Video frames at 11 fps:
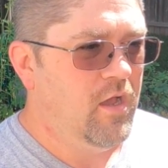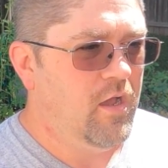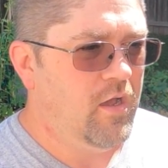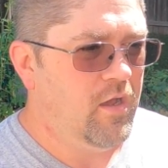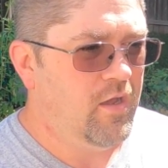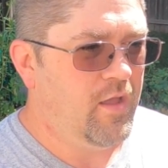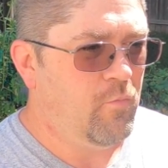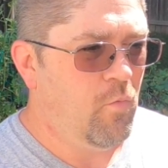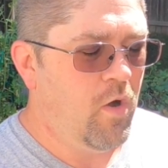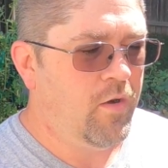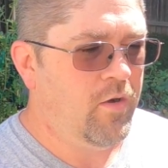uh,
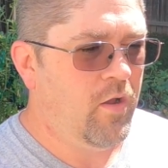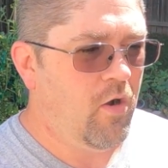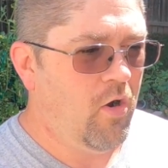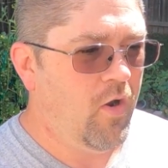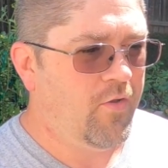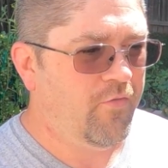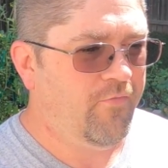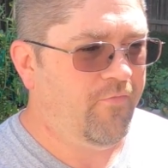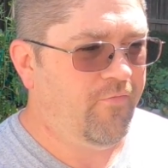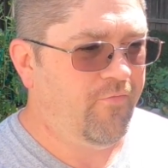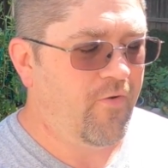one RX
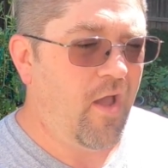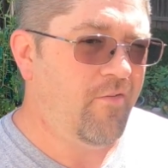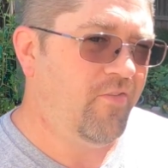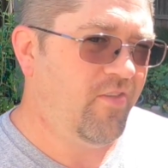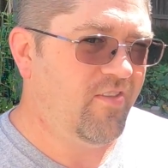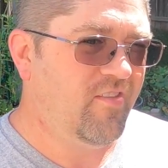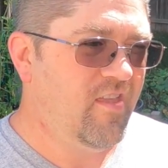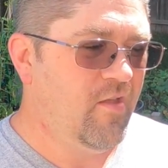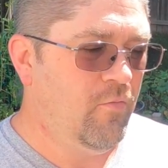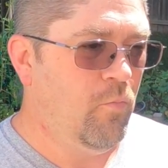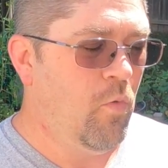
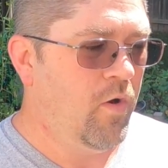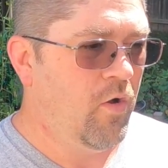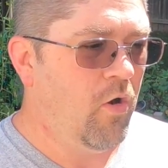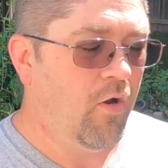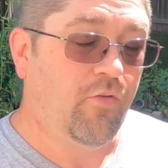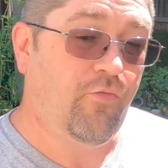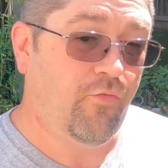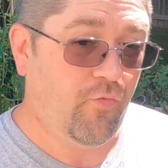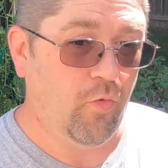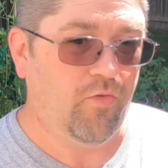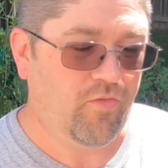560, and one
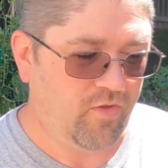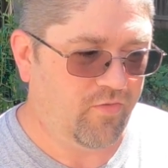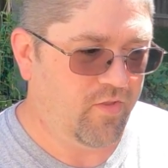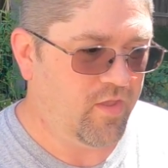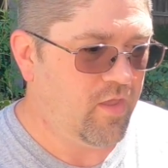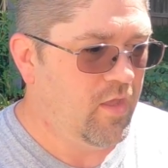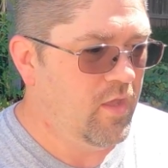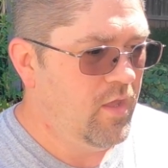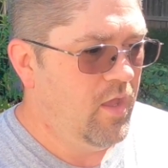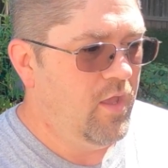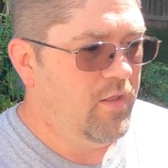RX 460.
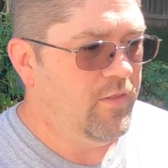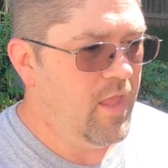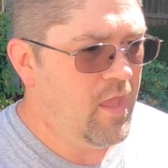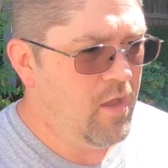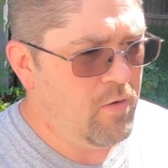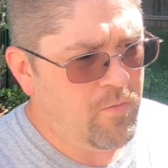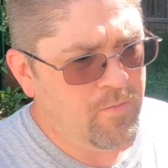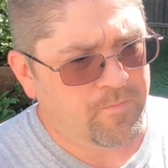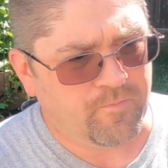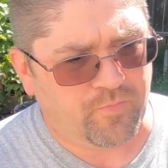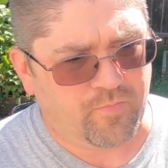Now,
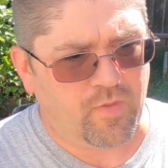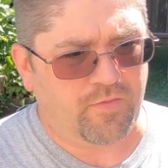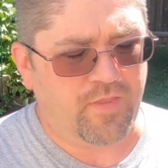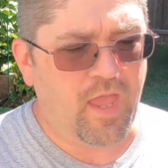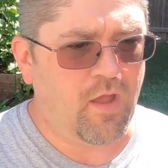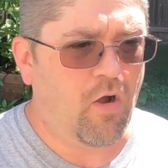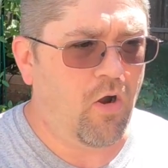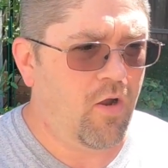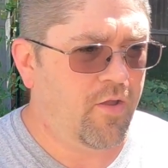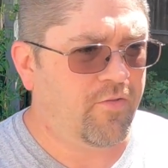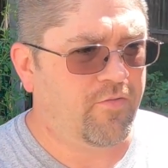that
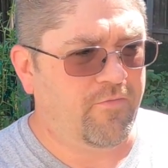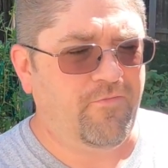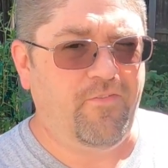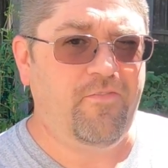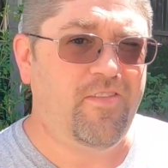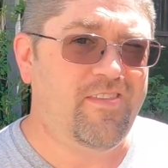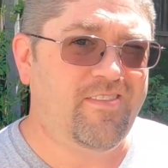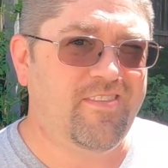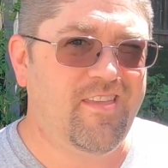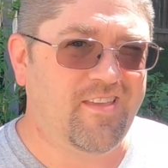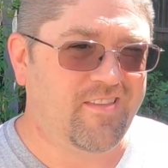RX
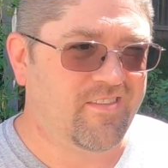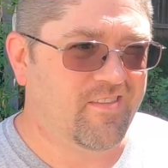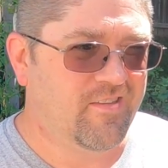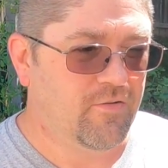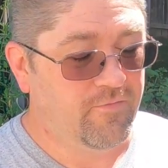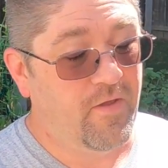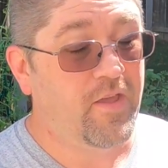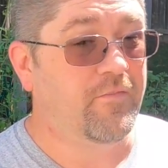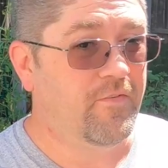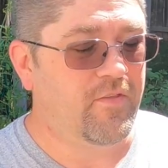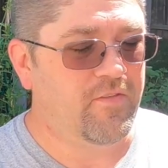56 or
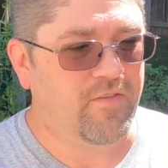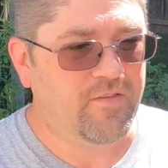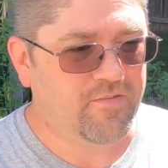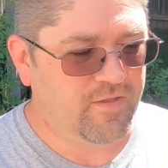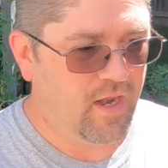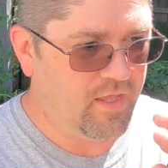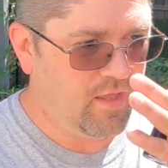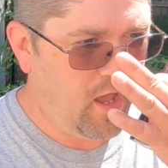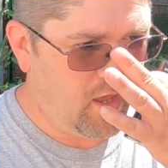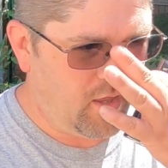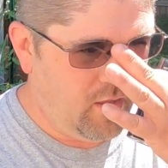Vega 56 that I
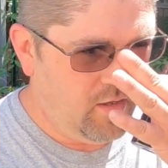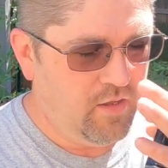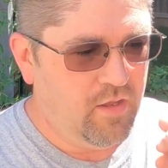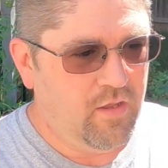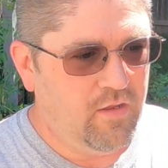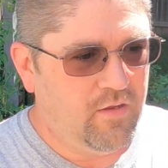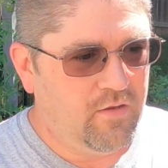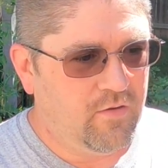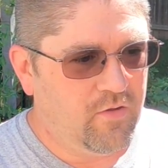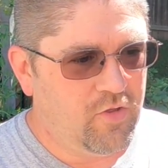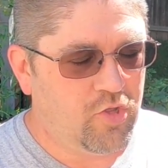got
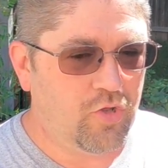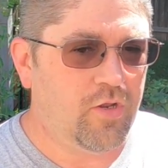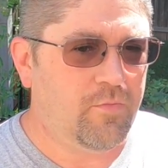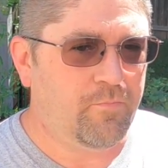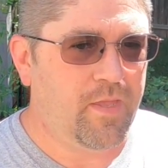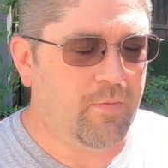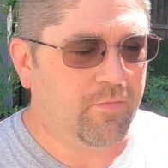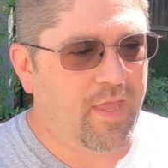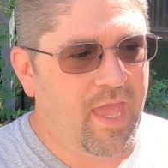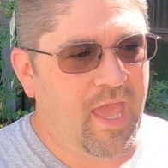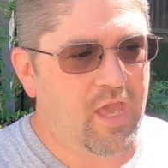should be able
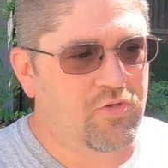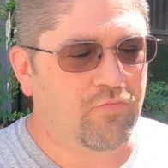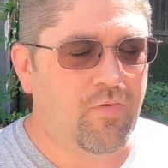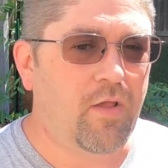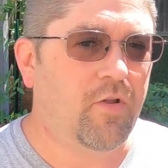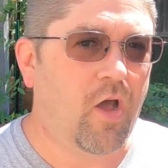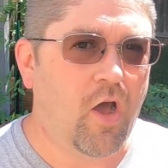to hash around